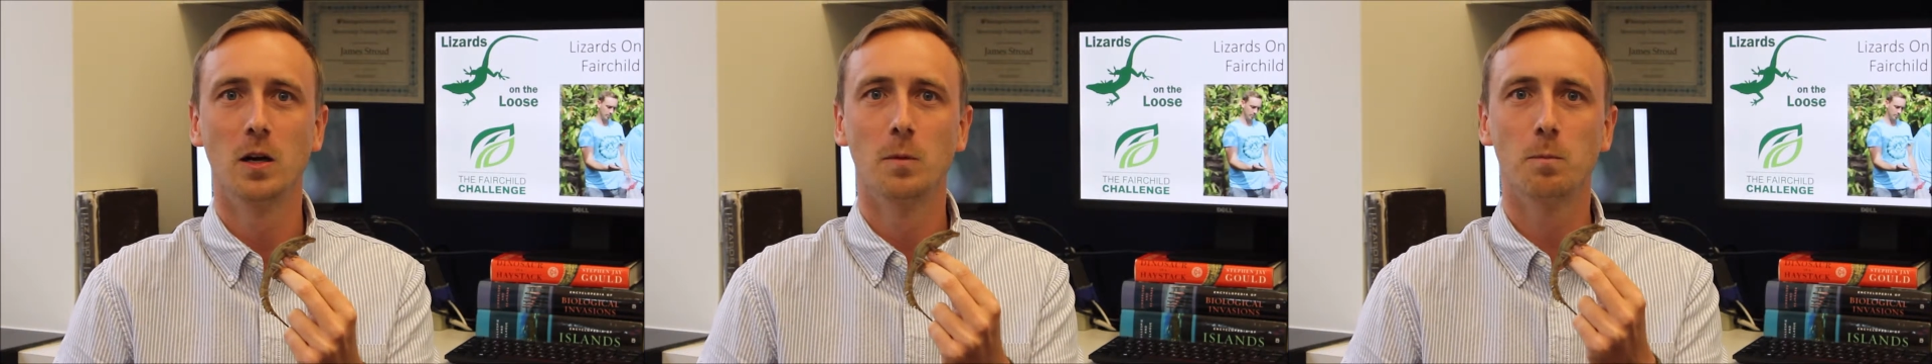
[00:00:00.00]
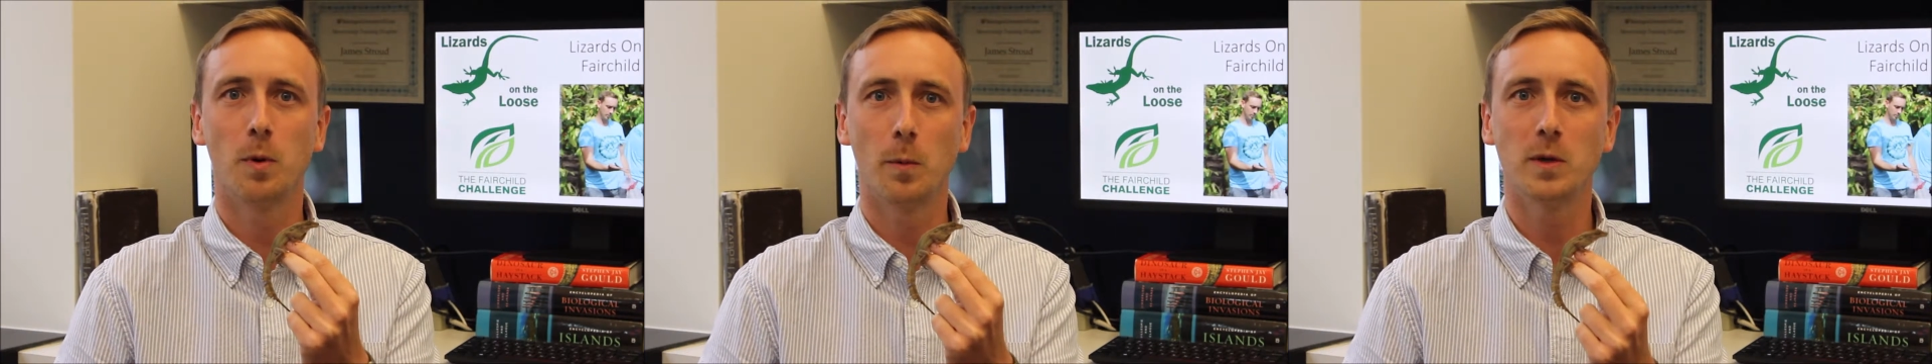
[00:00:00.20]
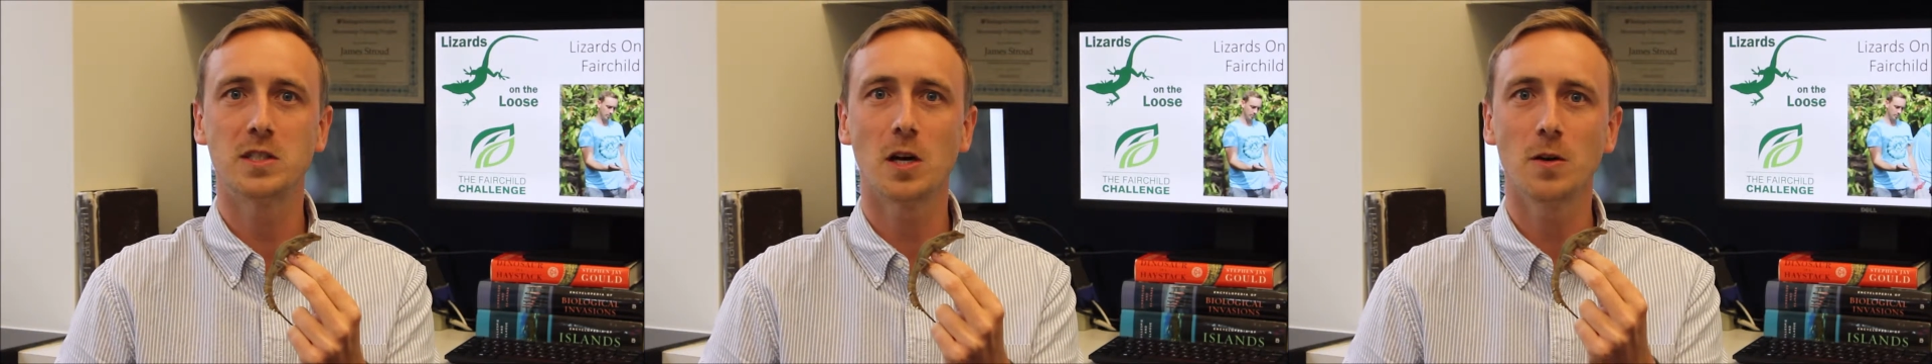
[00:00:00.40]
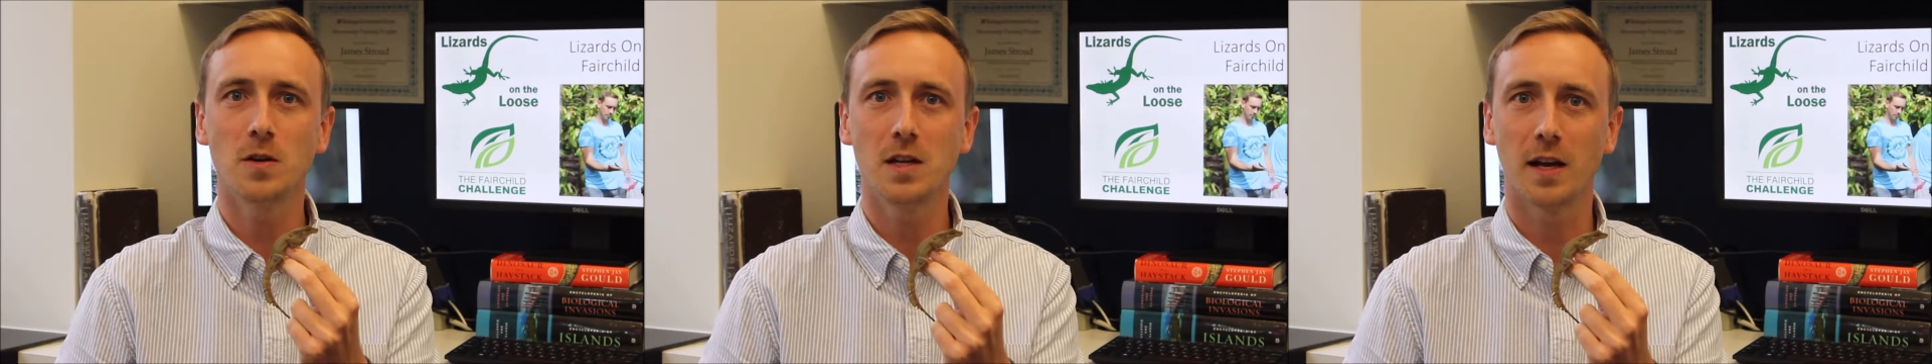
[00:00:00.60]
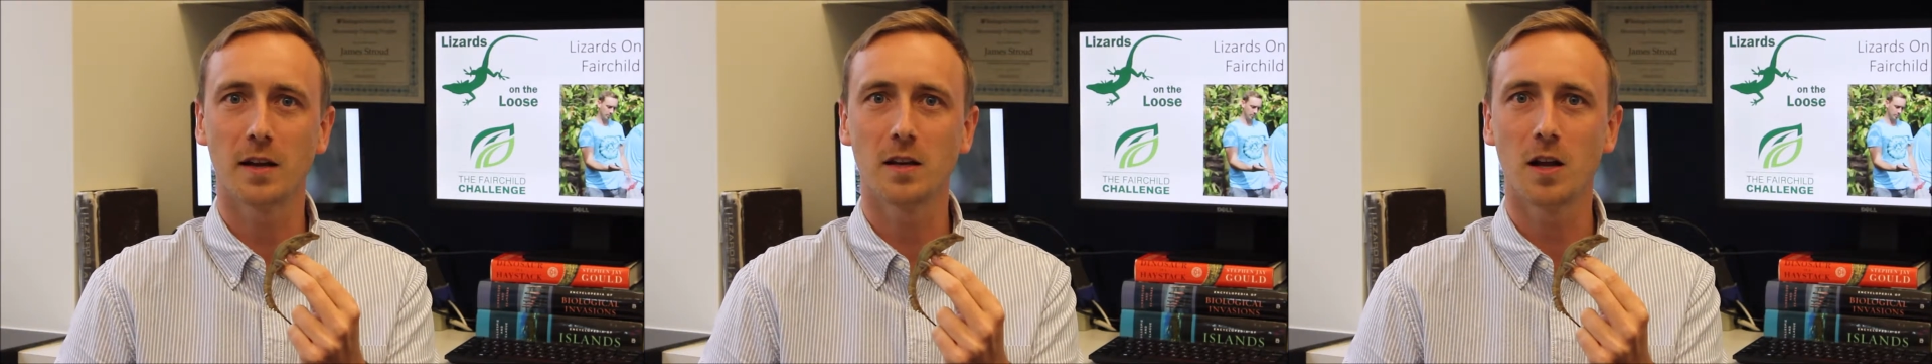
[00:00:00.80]
But we don't
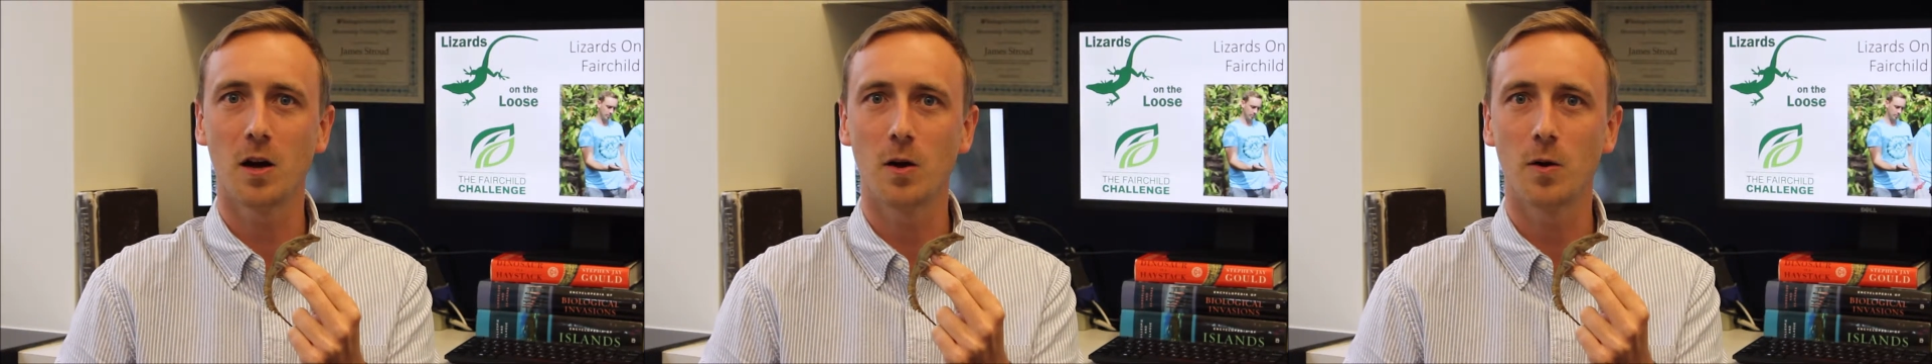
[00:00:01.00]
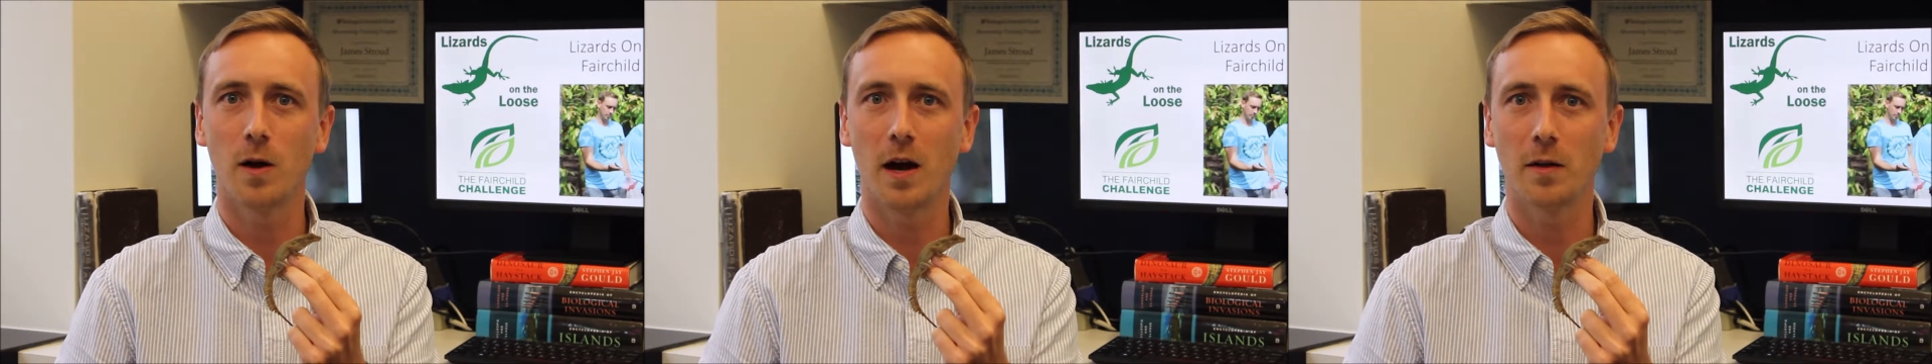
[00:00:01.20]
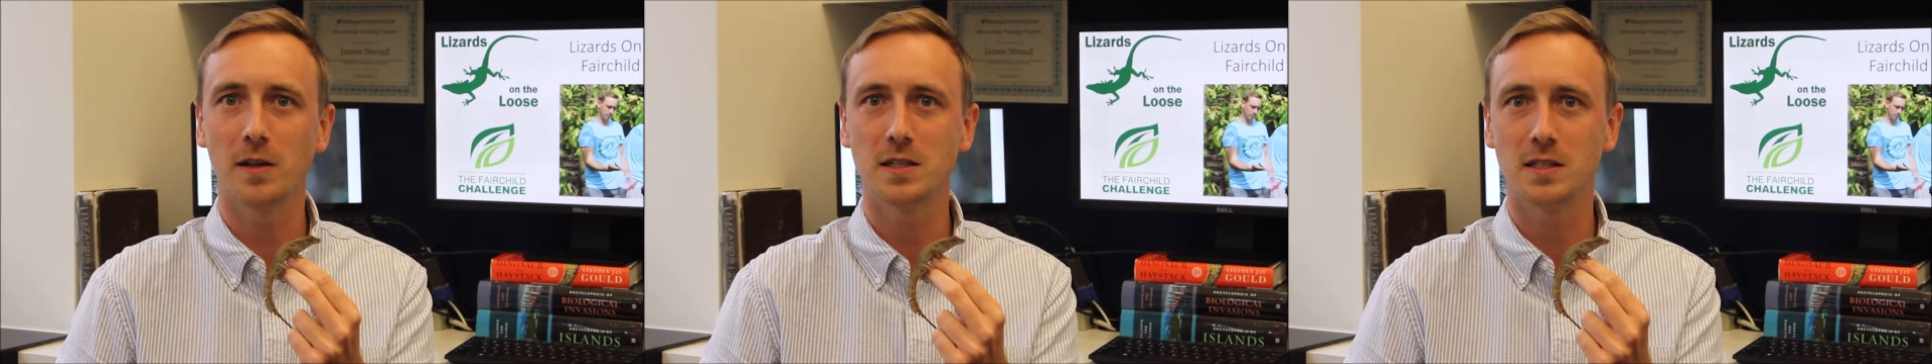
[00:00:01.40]
yet know how these